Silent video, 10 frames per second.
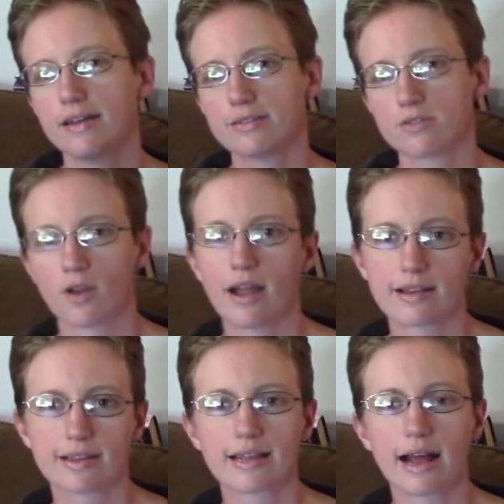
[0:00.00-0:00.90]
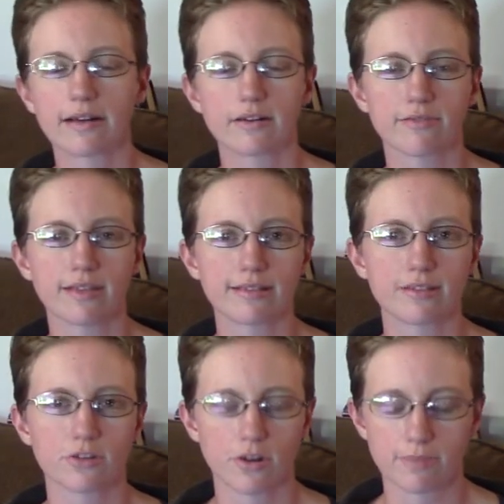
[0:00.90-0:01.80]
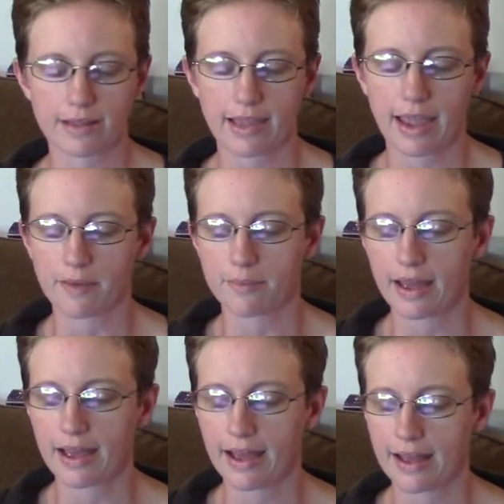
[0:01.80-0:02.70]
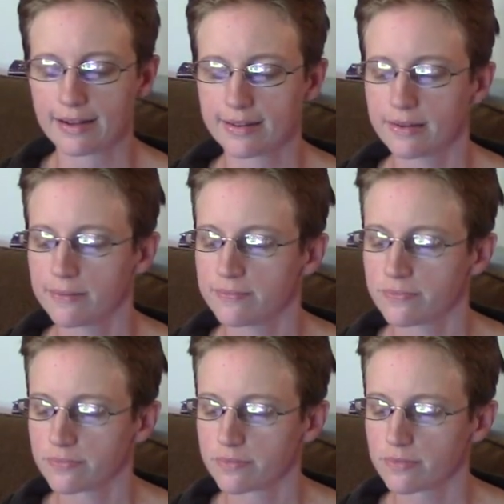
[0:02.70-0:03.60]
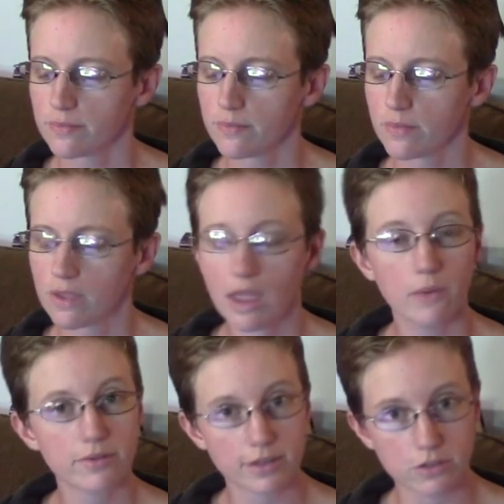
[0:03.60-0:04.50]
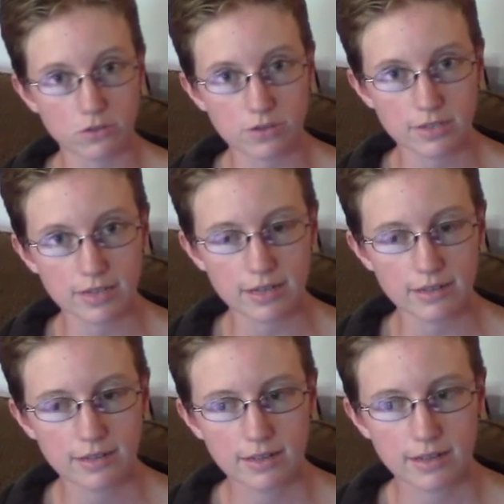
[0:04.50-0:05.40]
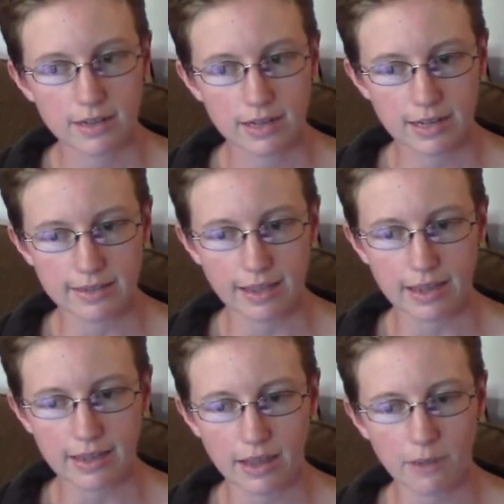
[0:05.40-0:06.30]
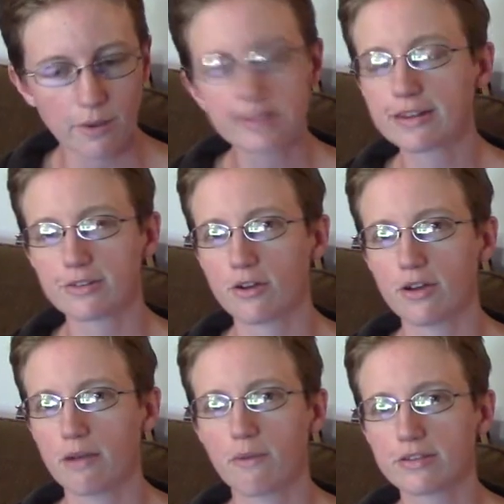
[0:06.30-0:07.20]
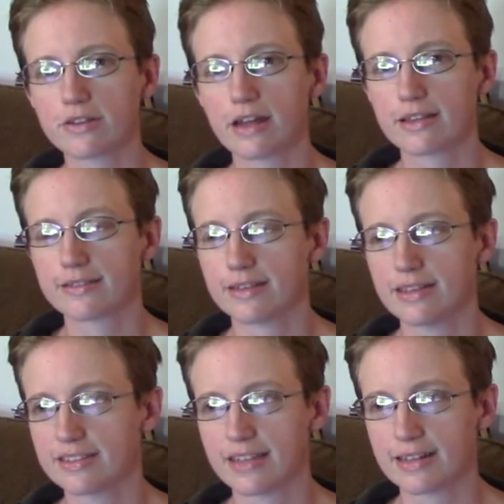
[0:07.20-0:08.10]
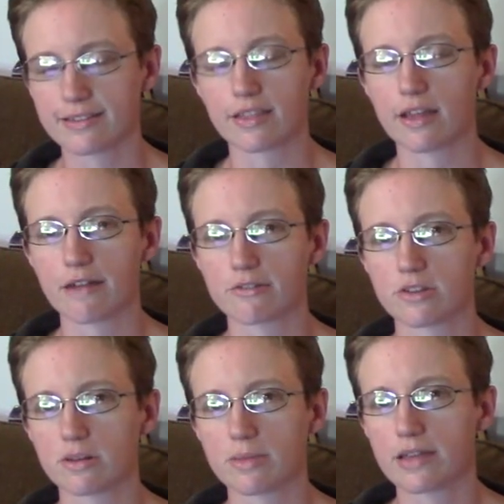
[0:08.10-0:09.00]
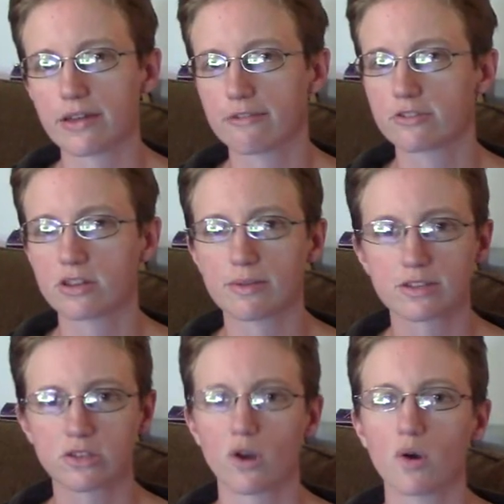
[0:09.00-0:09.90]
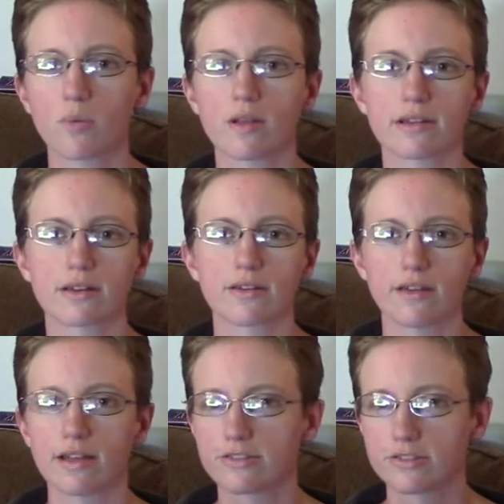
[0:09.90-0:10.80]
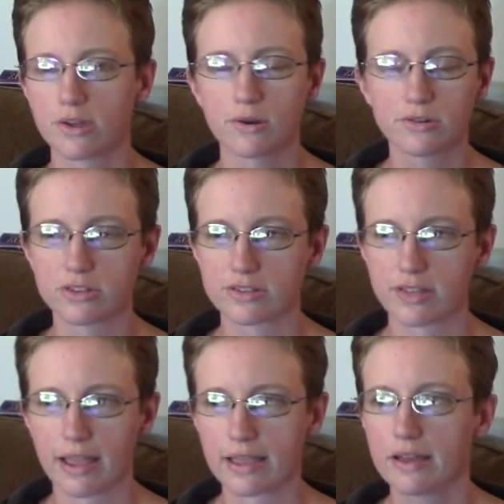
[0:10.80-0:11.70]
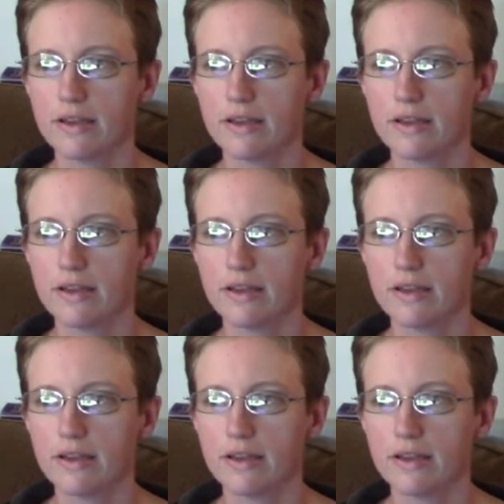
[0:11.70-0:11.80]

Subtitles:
trying to get out of this internment camp. And it was interesting, because like it wasn't as insane as I thought it was going to be. I thought it was going to be so political and so just like